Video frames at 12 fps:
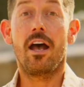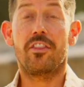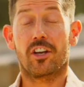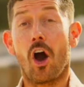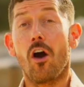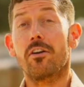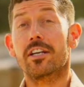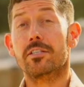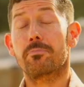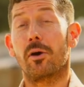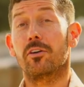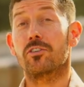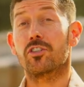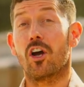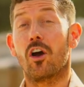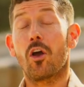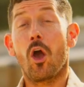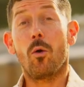The cold
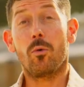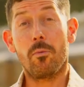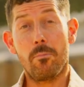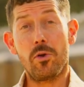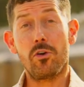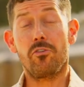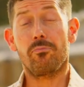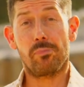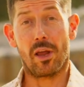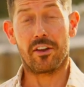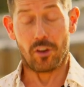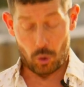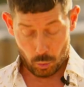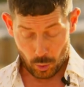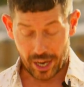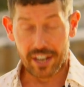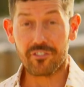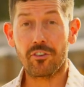exposure will move blood
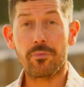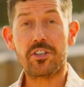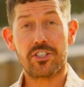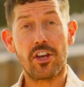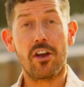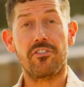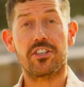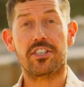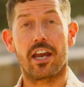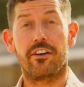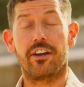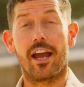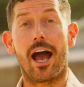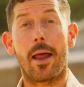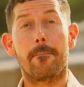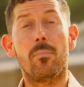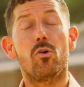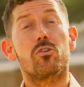away from the surface area
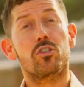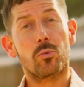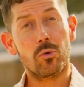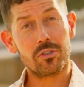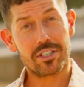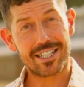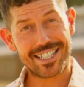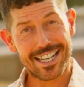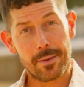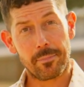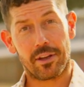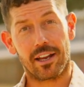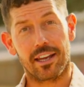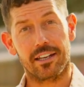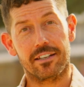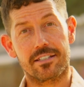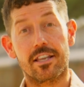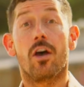and more towards the deeper
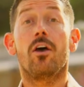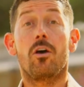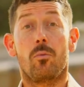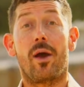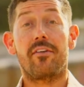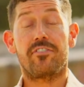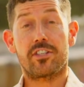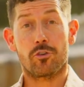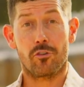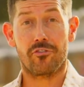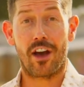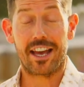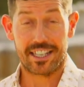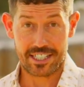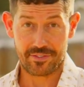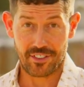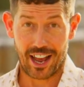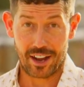layers where visceral fat is
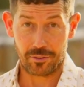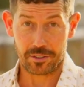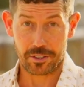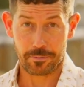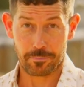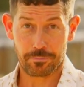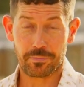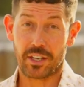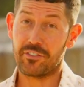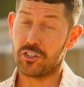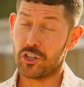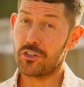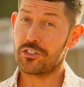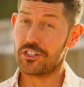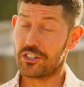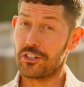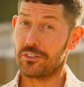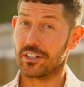found. If you choose to
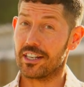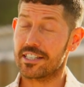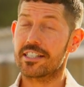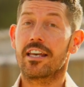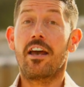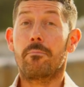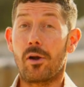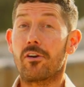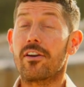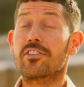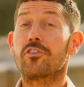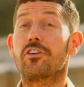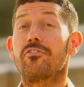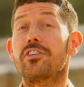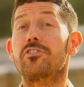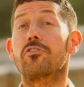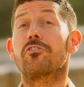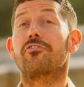do this, progress on your
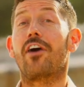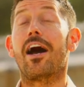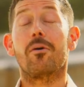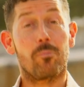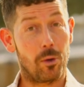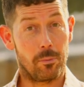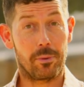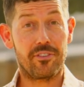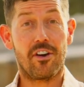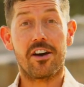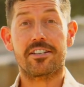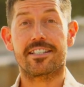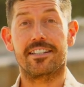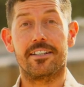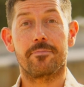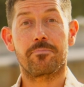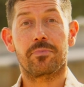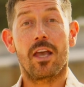visceral fat will be faster,
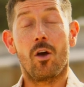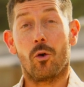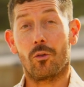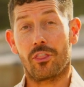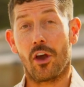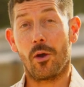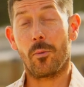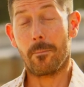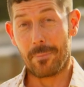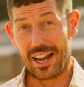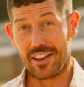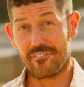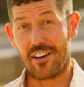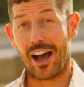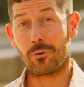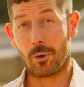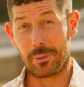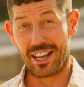although belly fat
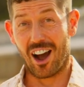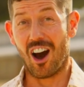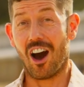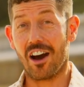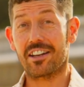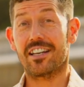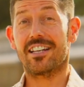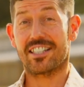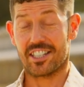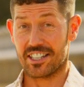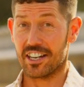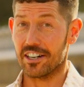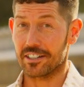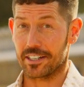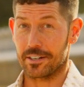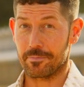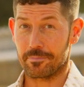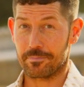will be harder to target.